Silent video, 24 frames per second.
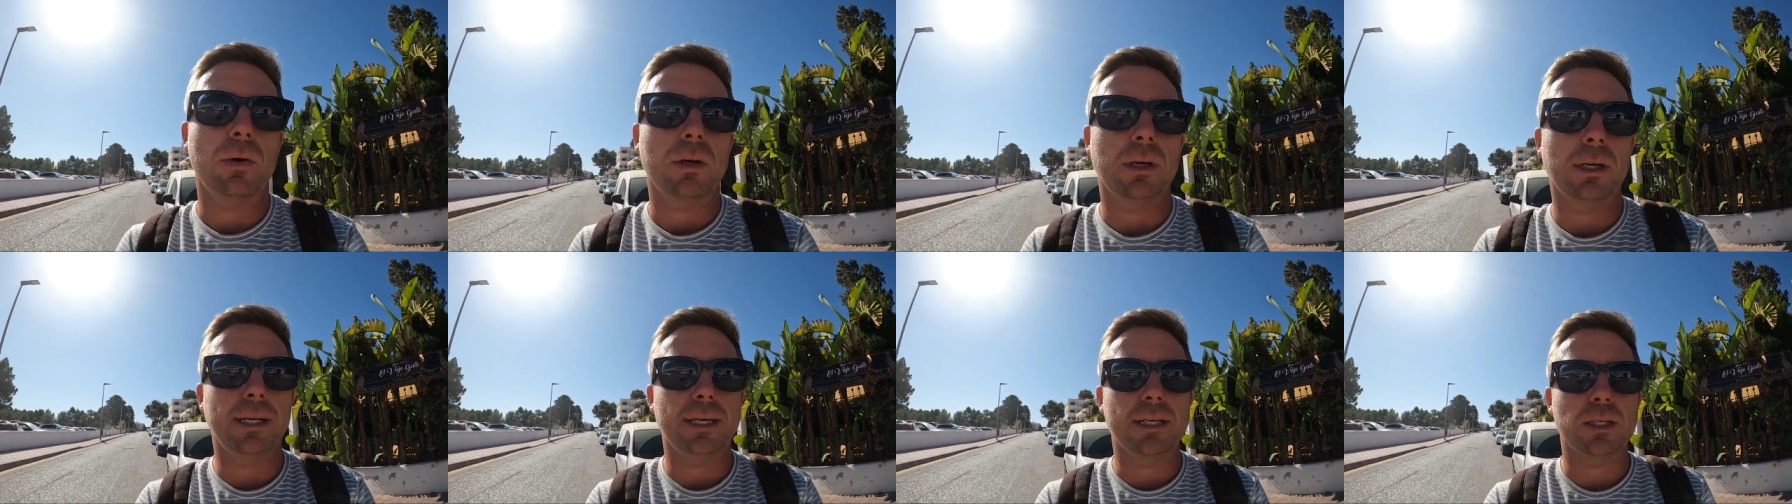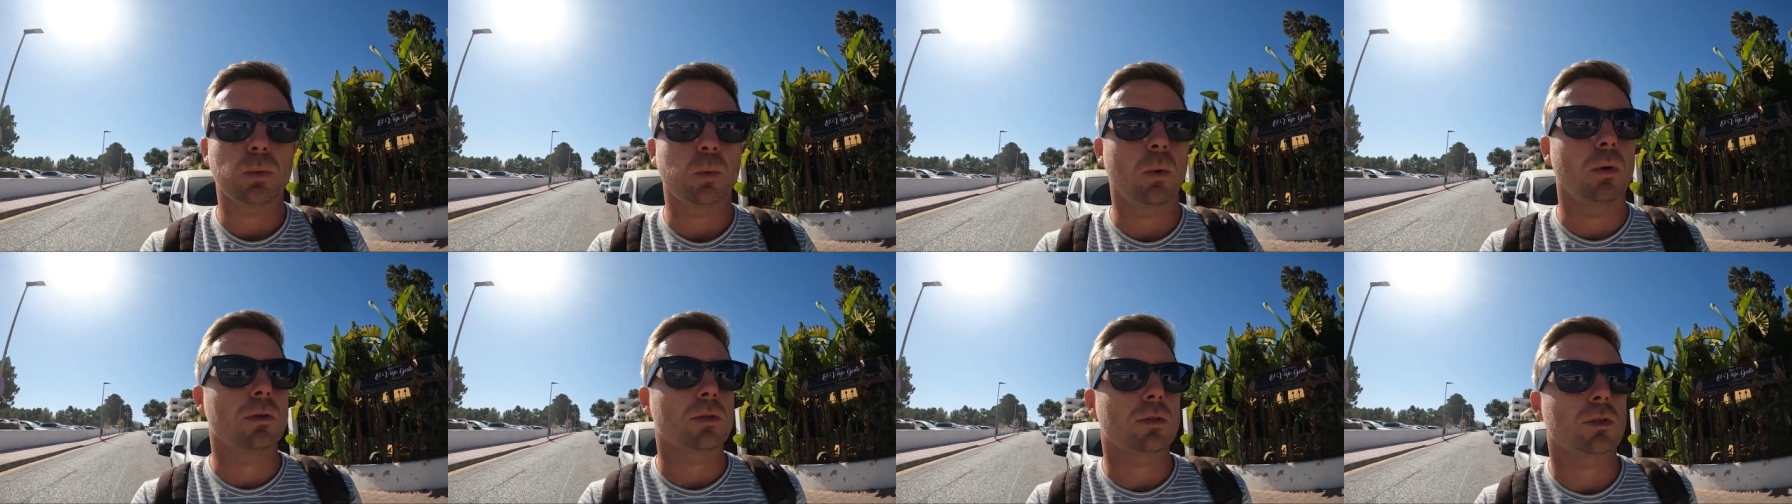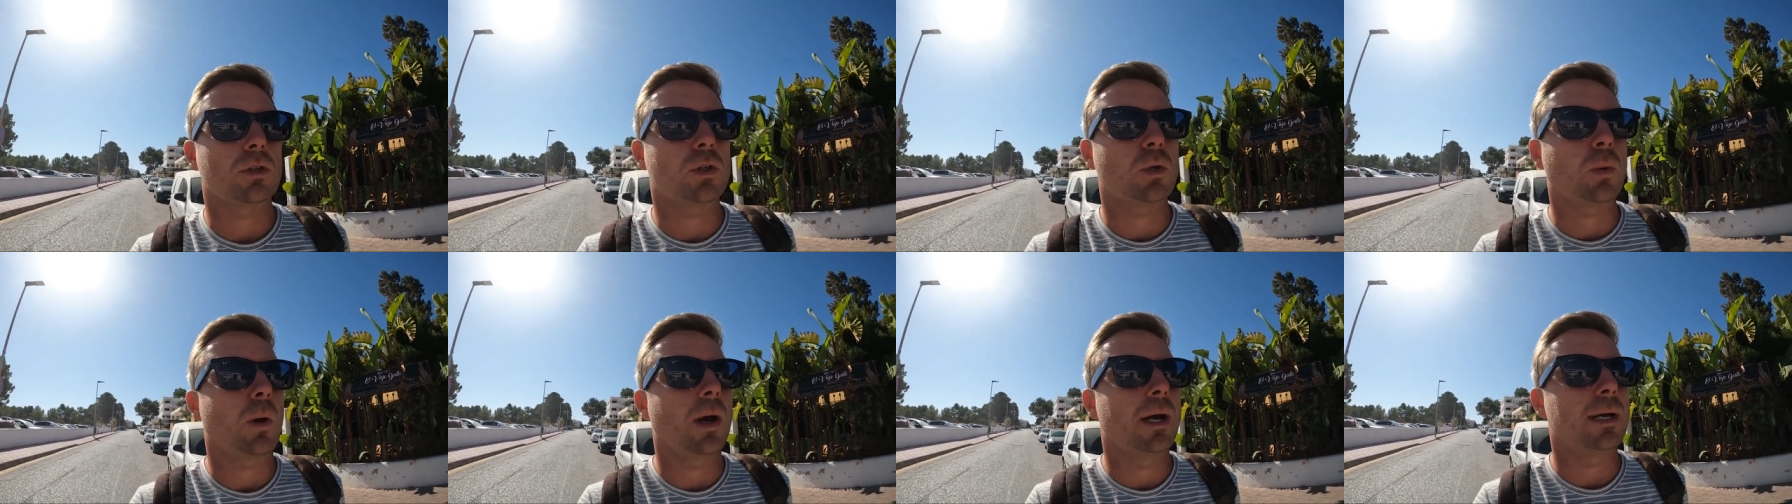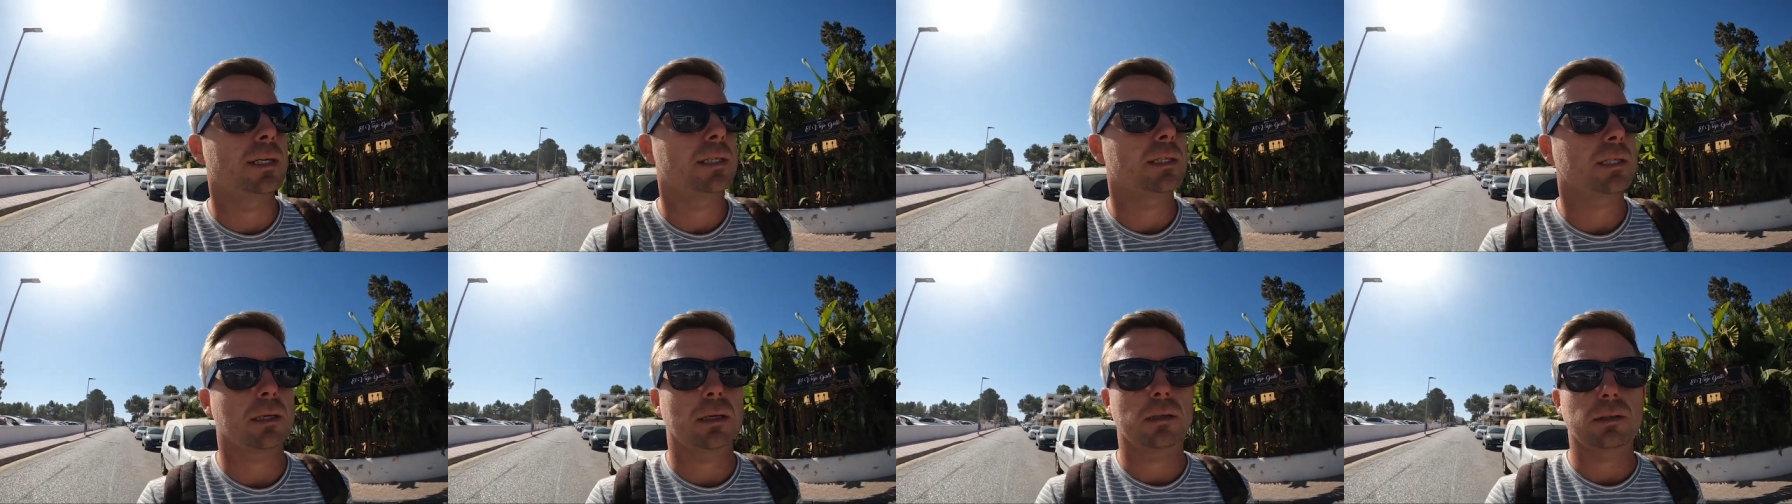and at least once or
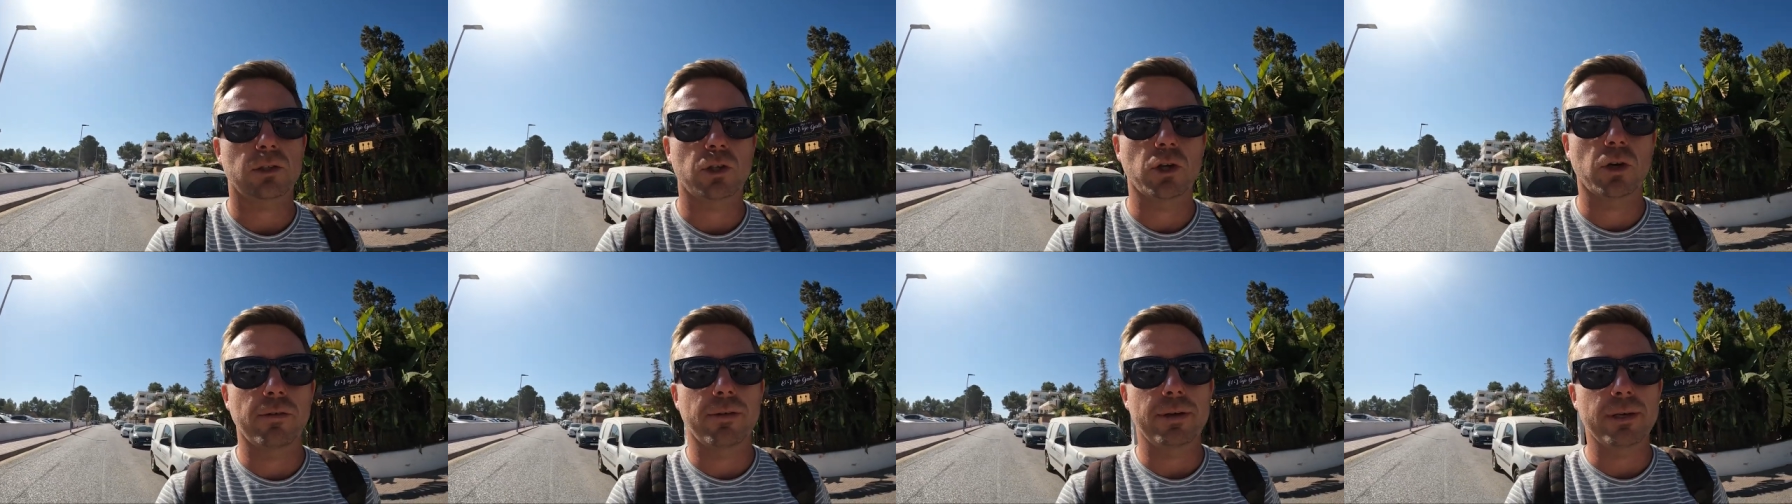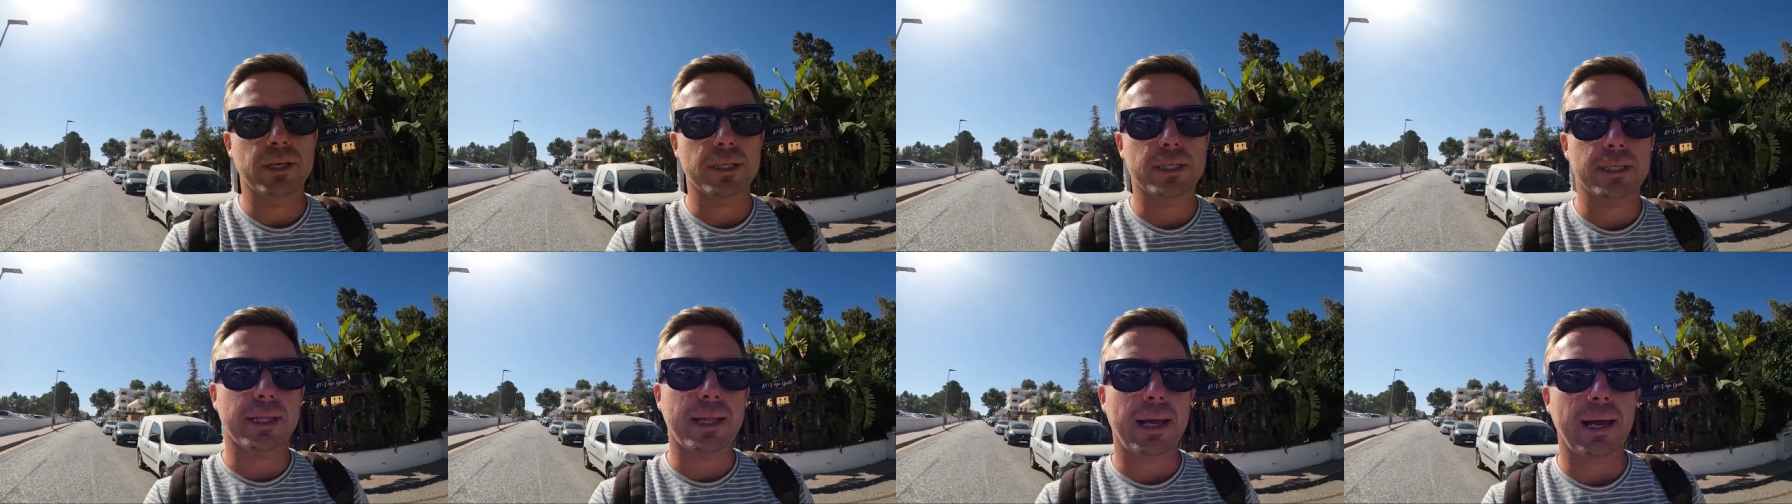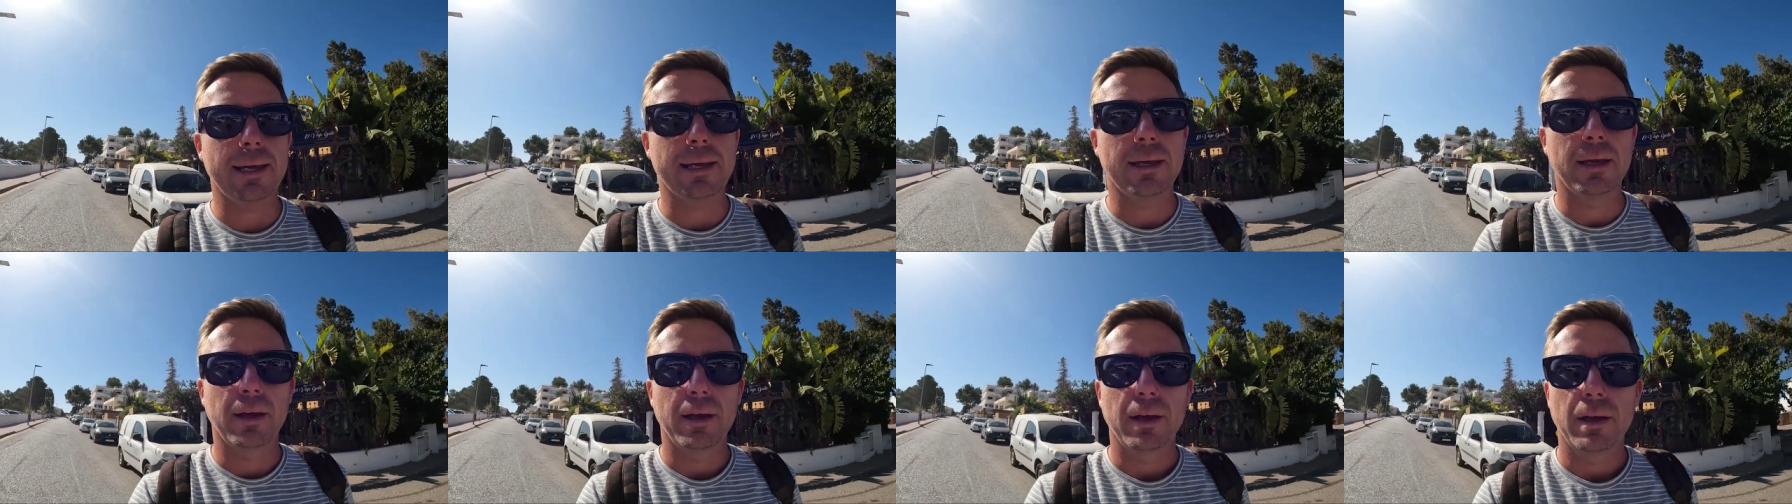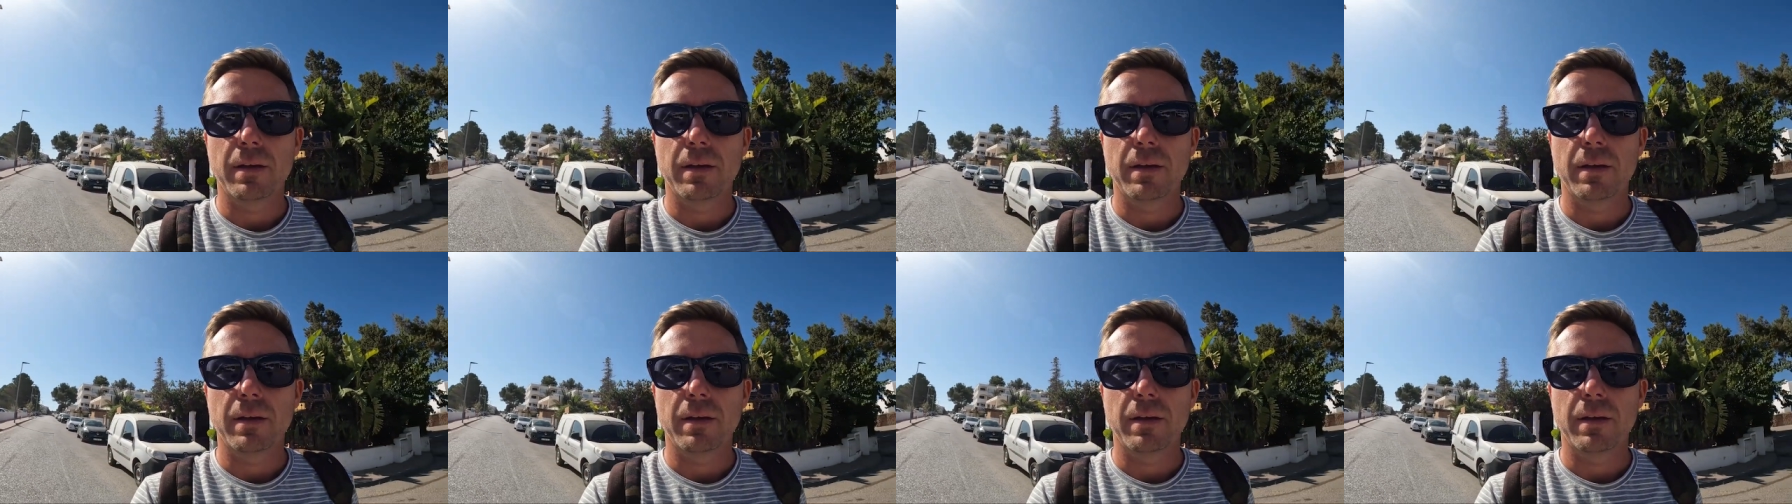twice during your stay,